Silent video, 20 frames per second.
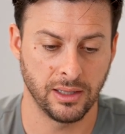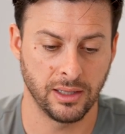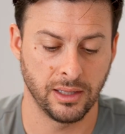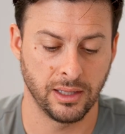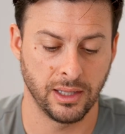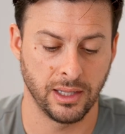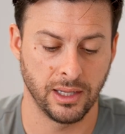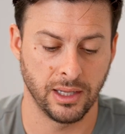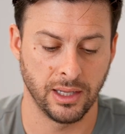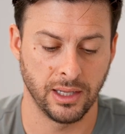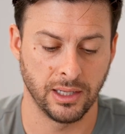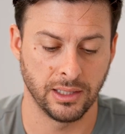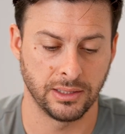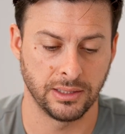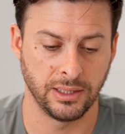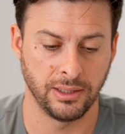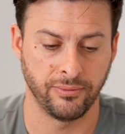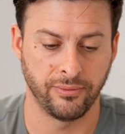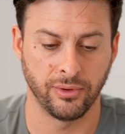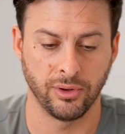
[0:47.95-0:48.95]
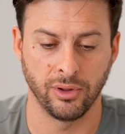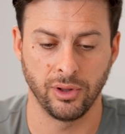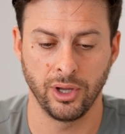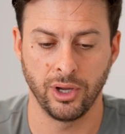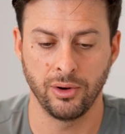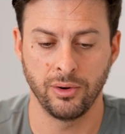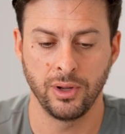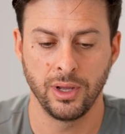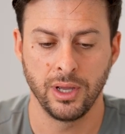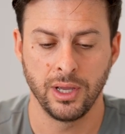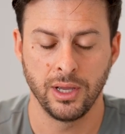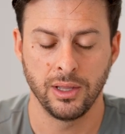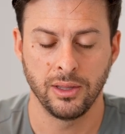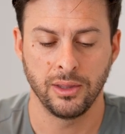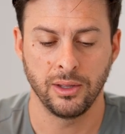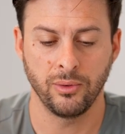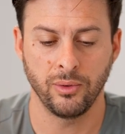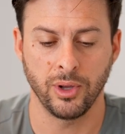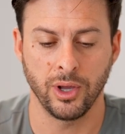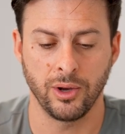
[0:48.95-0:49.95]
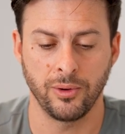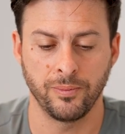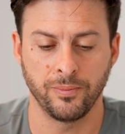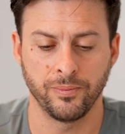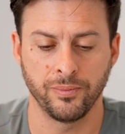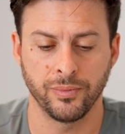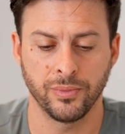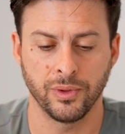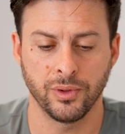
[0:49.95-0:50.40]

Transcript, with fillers: let's see if it'll load. There we go.